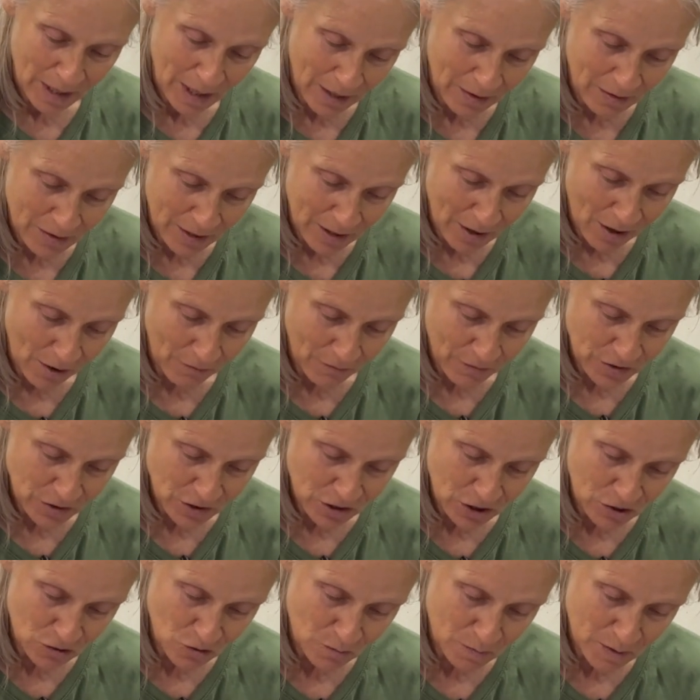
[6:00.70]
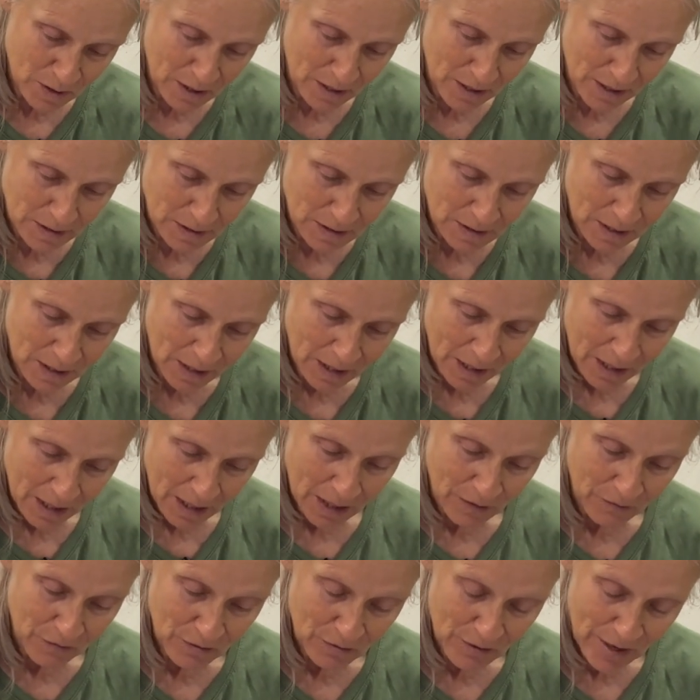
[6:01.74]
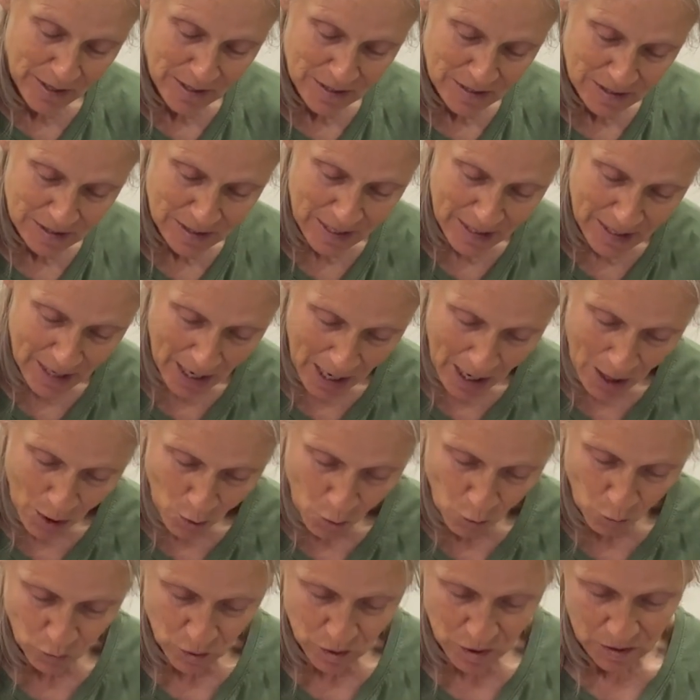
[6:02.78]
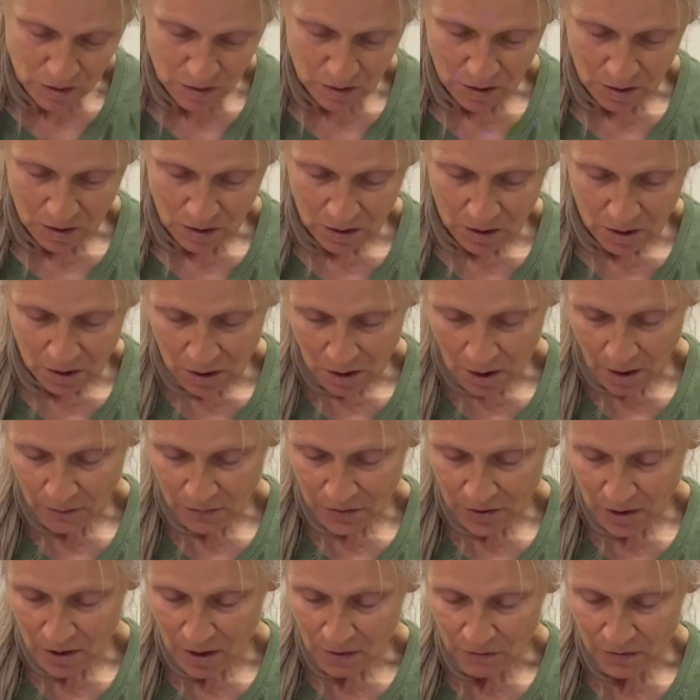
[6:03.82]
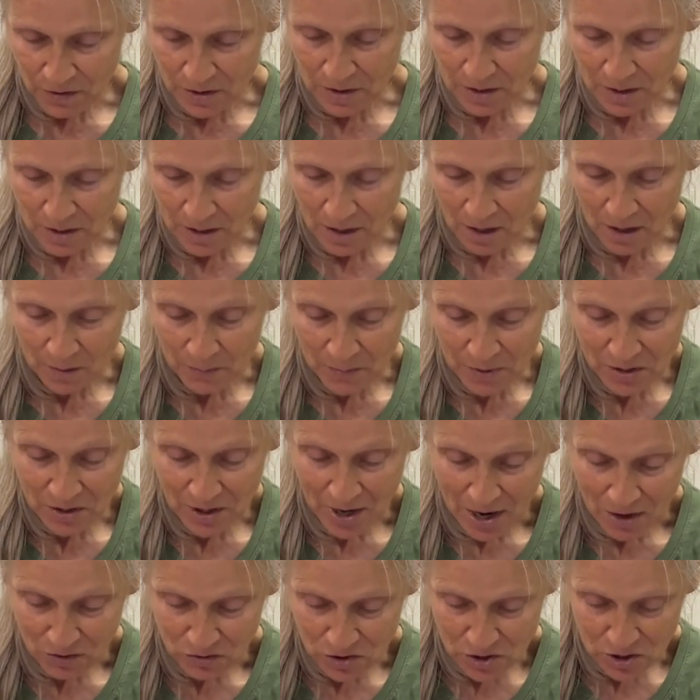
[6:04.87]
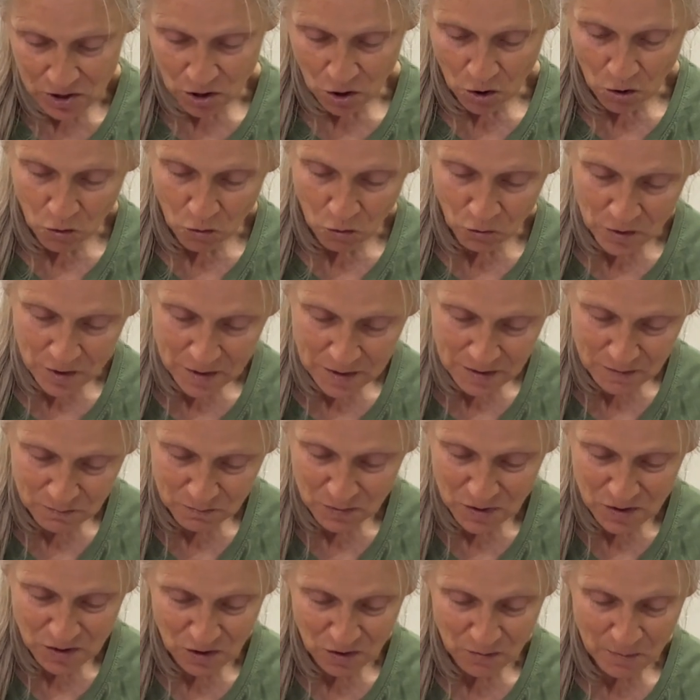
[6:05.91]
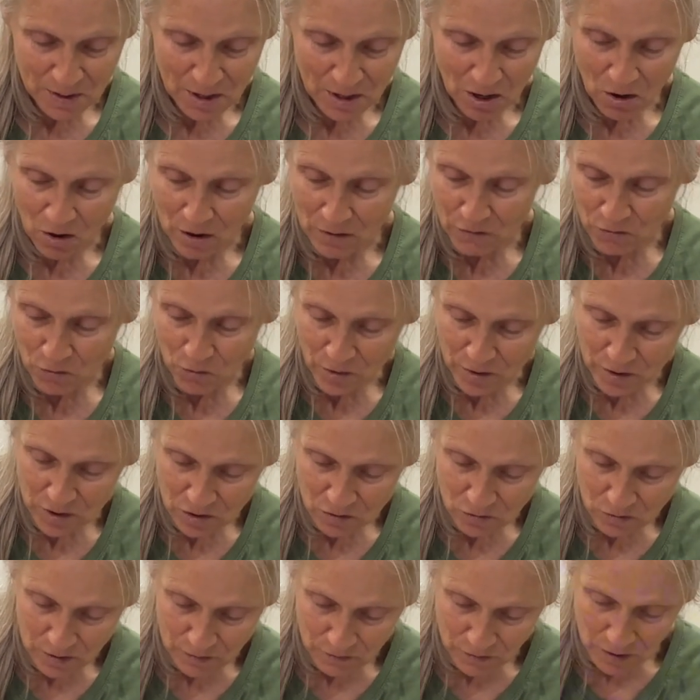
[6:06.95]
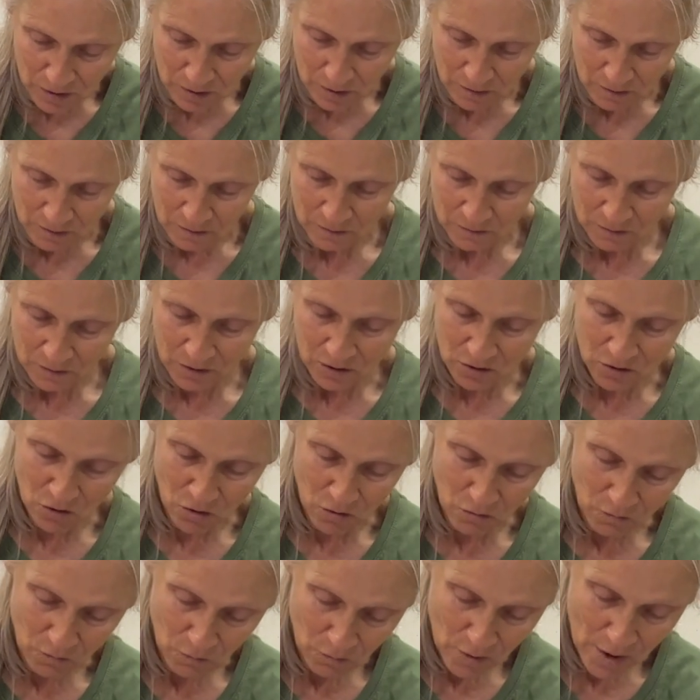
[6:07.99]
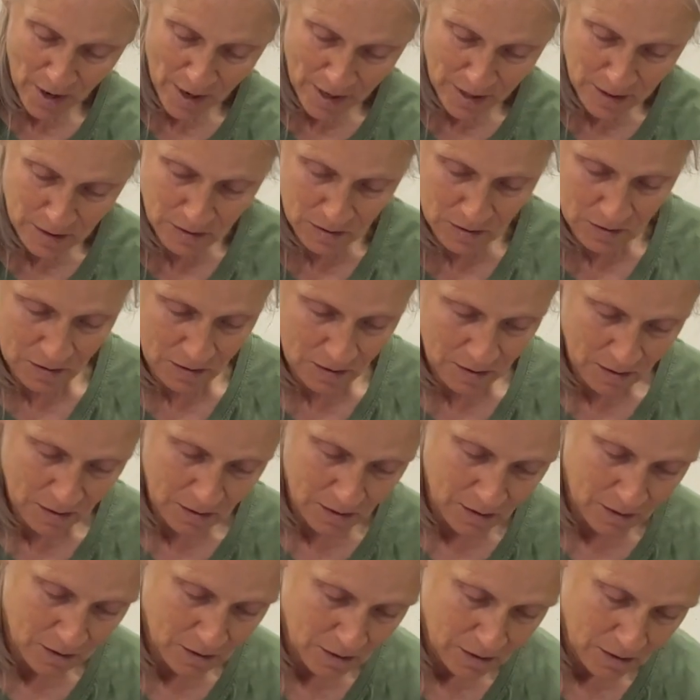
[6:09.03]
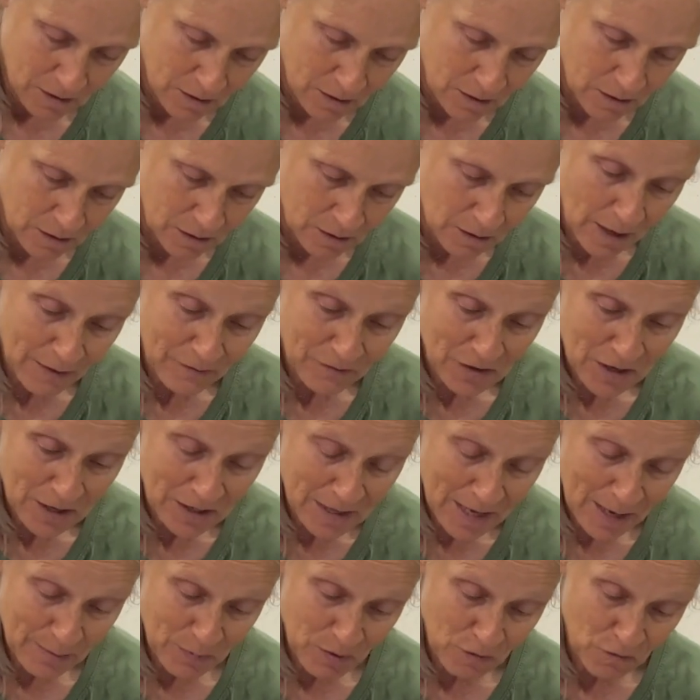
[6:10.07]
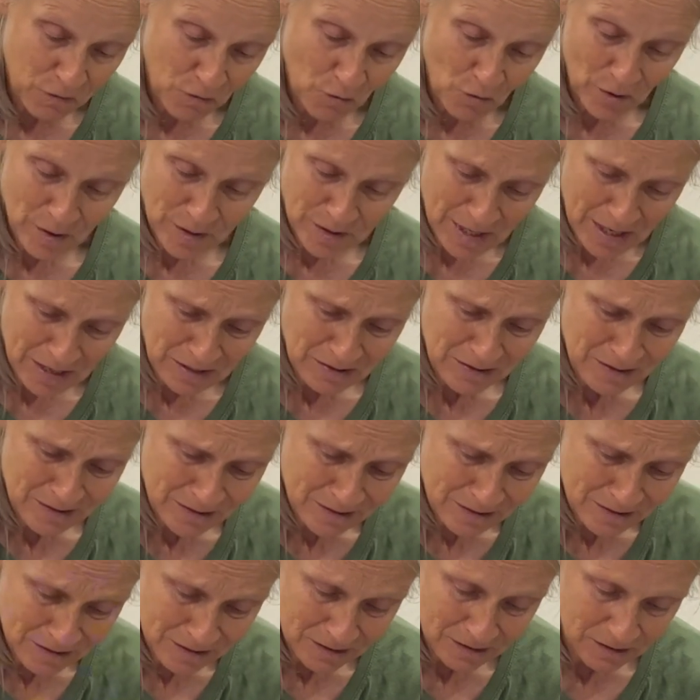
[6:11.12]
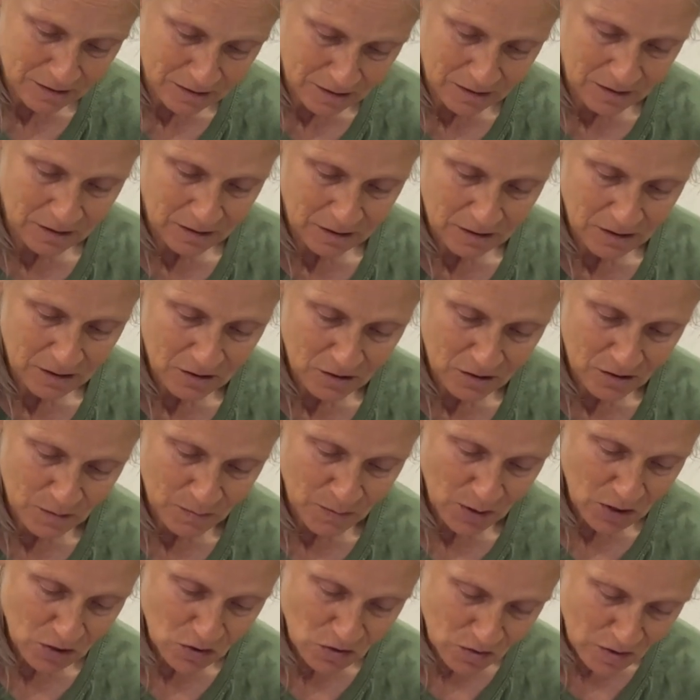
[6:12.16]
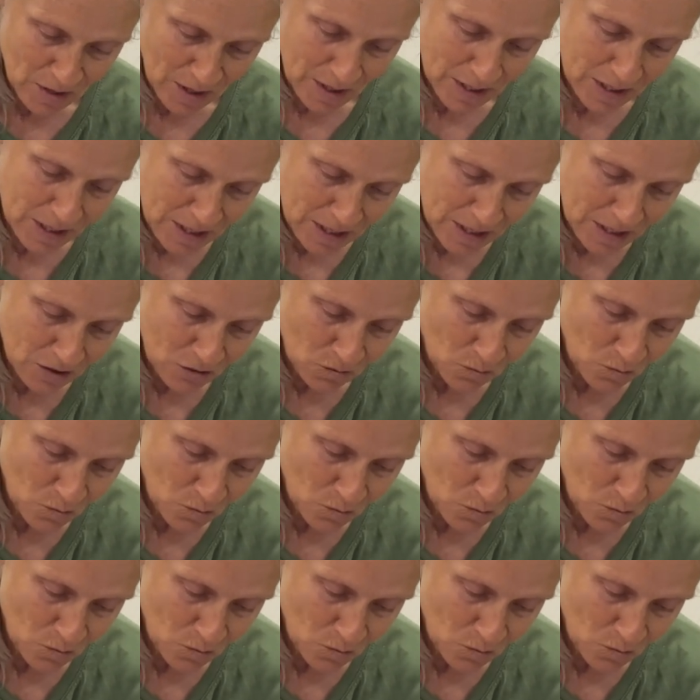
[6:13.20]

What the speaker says: in the oven too, because if you let it stay out of the oven and your house is cold, it's going to be hard for it to even, rise. I've done that before, and it's like, no, I'm not going to do that again no